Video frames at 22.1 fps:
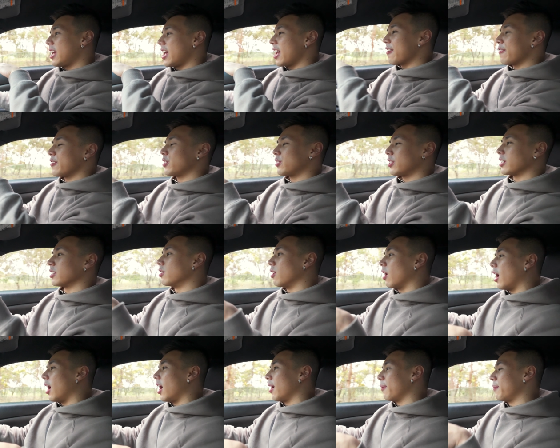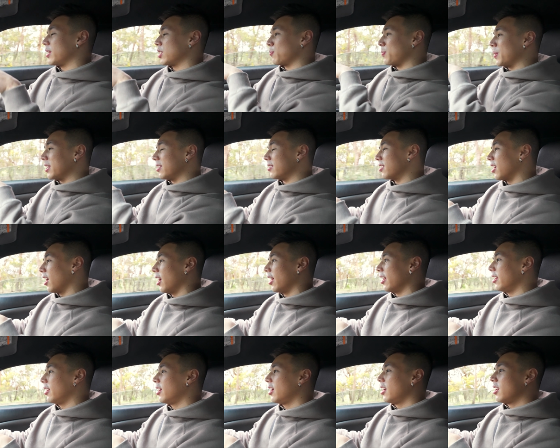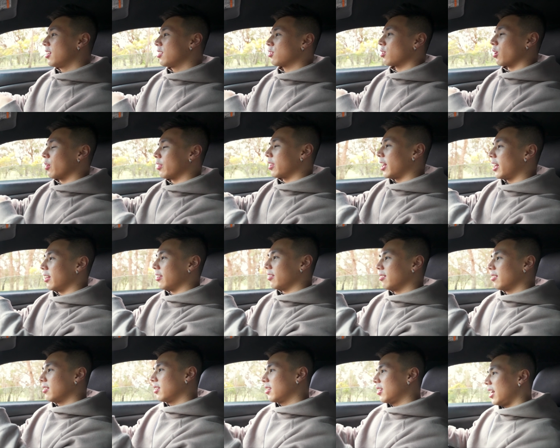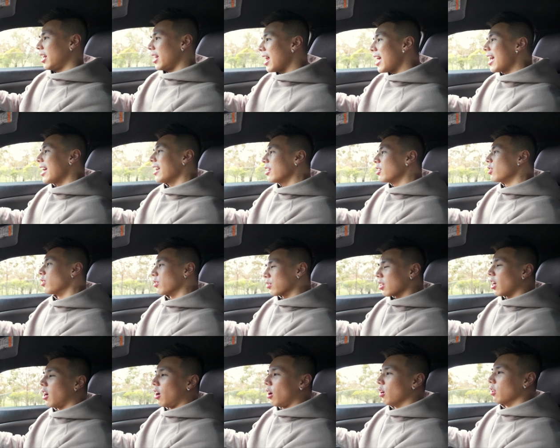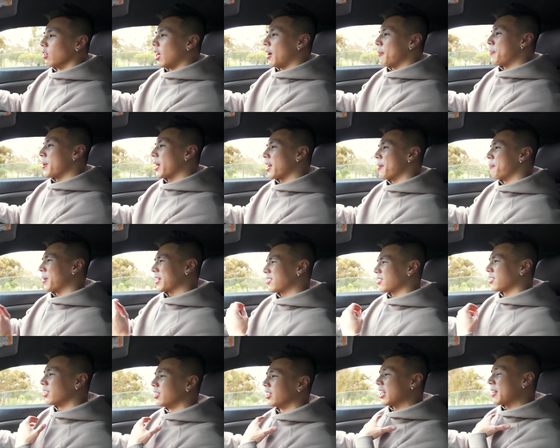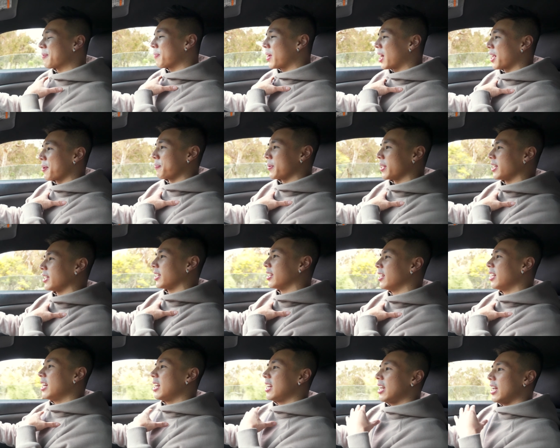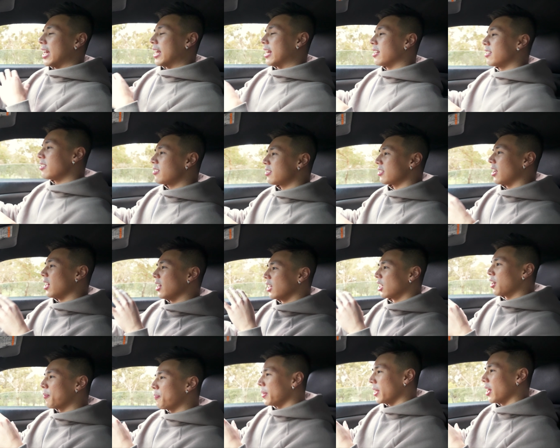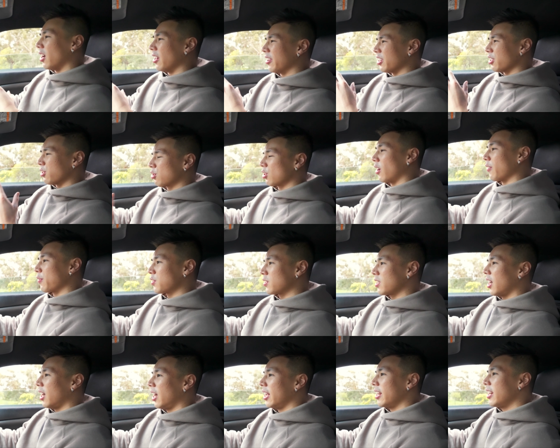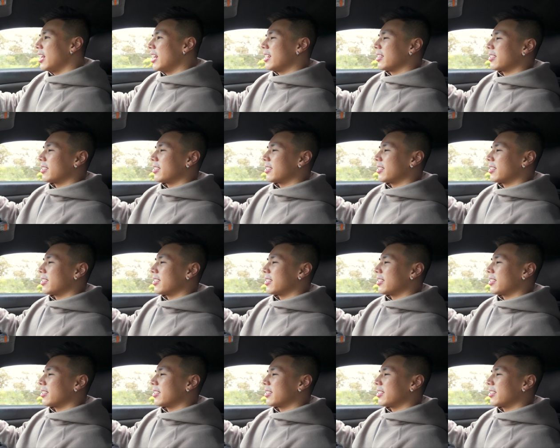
Every single arm has been done so that it handles a whole lot better, but still, in my opinion, it is a little bit on the soft side.